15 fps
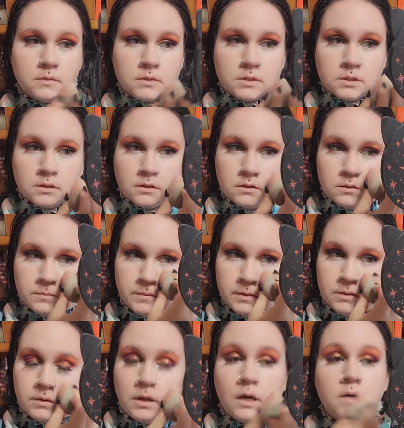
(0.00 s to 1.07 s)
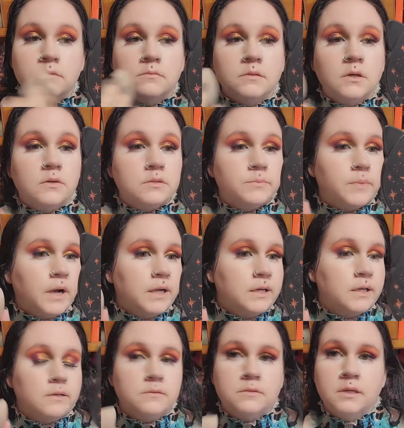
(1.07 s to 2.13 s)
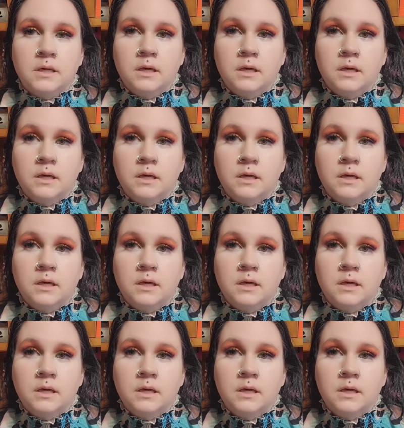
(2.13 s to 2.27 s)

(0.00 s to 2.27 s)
It's a little bit, yeah, no, it's brightening.